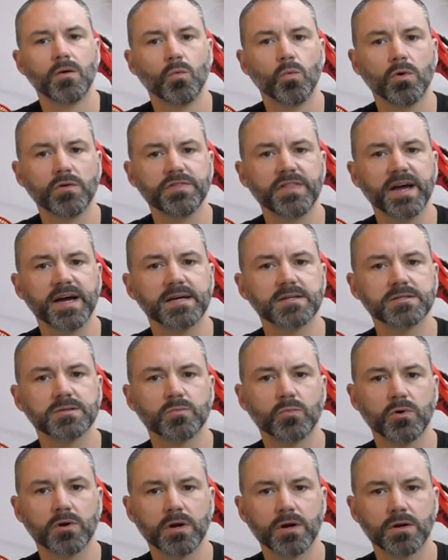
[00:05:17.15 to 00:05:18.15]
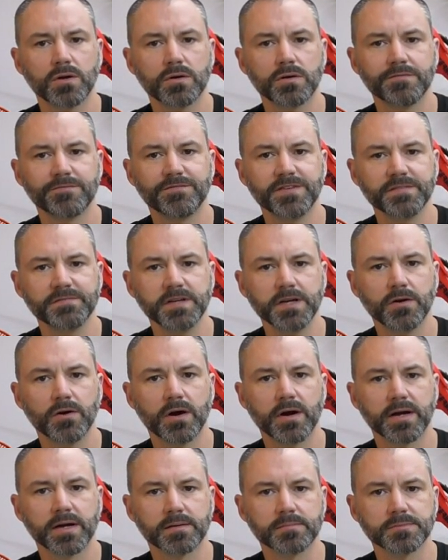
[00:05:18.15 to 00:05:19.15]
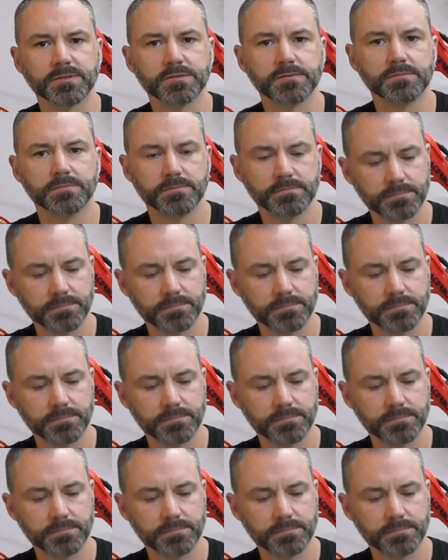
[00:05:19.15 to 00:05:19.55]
1,150 grams.